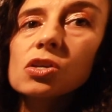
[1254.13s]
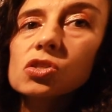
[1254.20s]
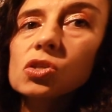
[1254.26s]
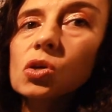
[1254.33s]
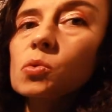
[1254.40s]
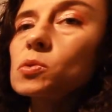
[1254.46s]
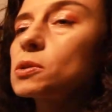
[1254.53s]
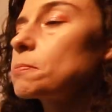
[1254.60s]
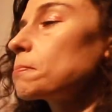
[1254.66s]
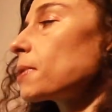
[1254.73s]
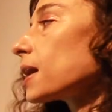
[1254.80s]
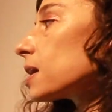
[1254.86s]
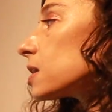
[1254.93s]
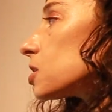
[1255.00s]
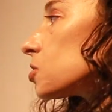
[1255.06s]
So the
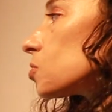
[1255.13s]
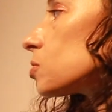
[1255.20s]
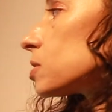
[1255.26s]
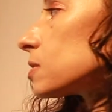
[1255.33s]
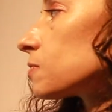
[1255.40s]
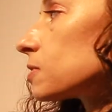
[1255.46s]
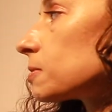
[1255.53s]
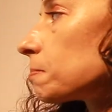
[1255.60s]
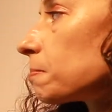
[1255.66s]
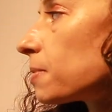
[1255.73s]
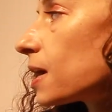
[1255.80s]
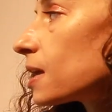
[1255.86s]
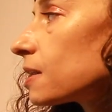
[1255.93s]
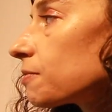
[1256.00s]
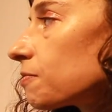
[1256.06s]
magnitude of the
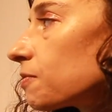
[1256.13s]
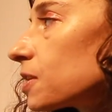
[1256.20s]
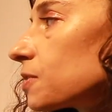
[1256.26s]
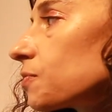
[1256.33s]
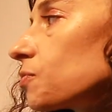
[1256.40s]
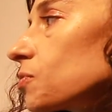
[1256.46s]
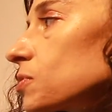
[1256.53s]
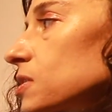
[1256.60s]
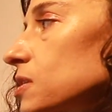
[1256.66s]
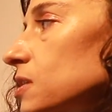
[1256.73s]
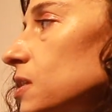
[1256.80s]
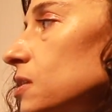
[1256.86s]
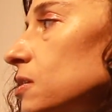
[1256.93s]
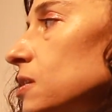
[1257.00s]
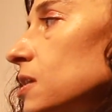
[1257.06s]
benefit for
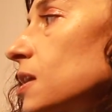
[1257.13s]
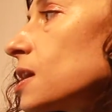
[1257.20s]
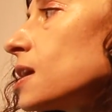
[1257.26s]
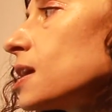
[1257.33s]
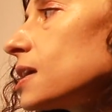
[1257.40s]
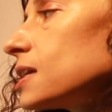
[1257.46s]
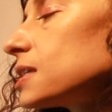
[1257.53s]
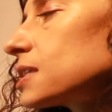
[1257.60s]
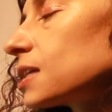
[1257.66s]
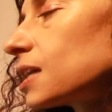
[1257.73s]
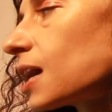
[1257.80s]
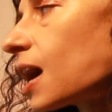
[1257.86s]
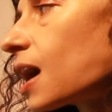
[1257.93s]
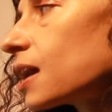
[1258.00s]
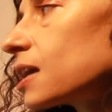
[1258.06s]
CRT is
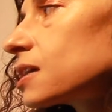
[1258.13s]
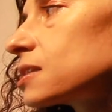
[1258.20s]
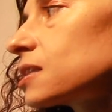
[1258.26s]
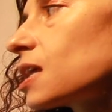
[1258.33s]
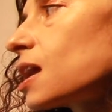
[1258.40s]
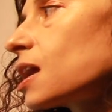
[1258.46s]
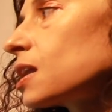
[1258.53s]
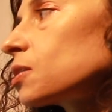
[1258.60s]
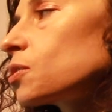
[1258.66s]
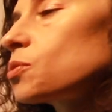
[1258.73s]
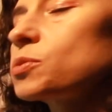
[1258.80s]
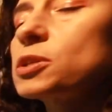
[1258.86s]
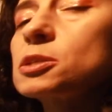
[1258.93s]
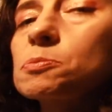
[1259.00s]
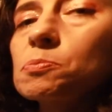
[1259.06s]
highest and
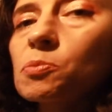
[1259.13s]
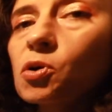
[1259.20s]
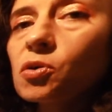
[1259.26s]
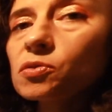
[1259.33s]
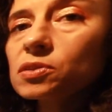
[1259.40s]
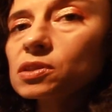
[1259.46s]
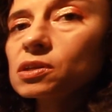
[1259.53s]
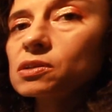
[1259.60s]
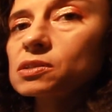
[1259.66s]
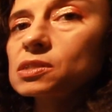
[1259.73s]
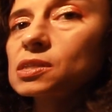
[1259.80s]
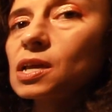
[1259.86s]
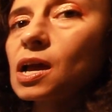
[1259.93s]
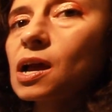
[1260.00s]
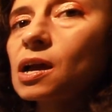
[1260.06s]

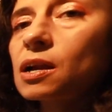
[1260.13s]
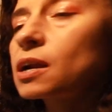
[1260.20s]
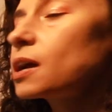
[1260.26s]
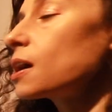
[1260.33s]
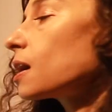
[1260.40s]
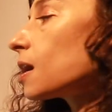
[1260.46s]
responders are